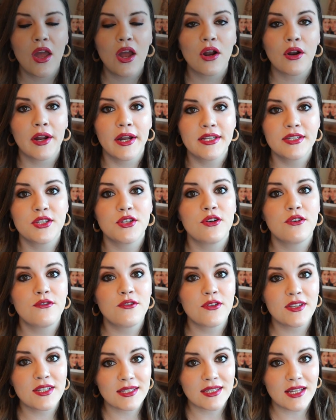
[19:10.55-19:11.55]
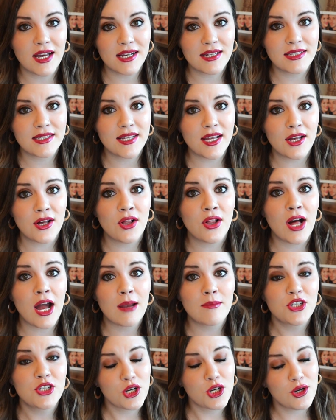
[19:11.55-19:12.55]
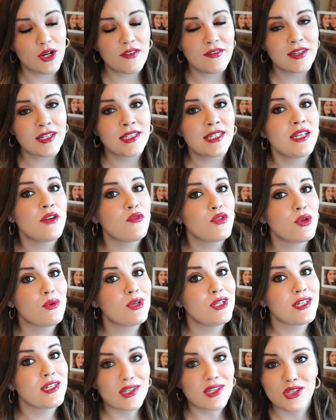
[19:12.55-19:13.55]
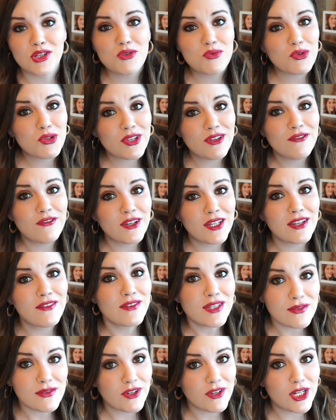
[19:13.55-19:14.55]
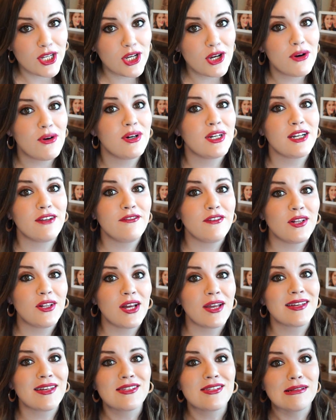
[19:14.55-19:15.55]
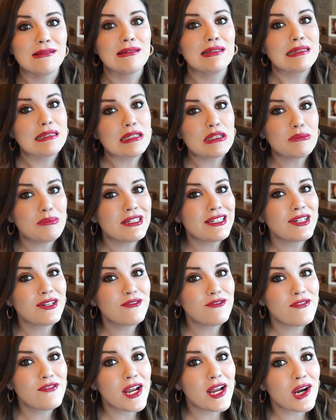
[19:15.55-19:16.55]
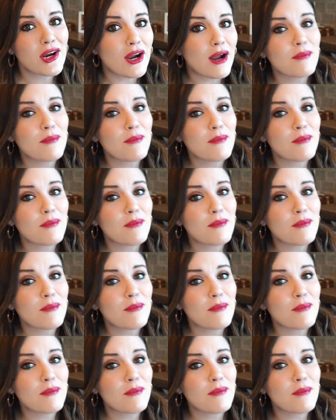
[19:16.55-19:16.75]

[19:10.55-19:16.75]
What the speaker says: All right, so for this last sale, I'm sharing this even though it doesn't really fit in this video and I feel like it's a little bit unfair.